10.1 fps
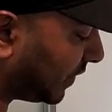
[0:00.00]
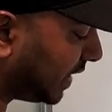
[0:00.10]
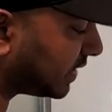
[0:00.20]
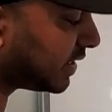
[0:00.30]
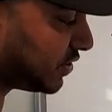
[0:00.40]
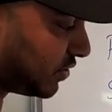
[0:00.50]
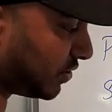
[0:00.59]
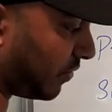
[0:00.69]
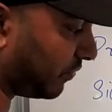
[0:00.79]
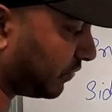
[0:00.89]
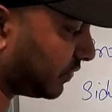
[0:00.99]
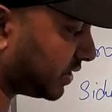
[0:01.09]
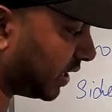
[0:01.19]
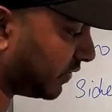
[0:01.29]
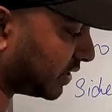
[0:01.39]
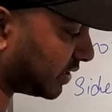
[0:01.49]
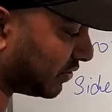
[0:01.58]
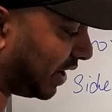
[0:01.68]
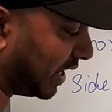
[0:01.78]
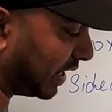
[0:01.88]
instances of services
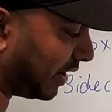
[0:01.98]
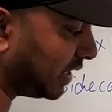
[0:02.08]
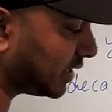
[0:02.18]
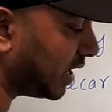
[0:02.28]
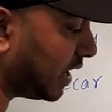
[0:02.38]
running, right?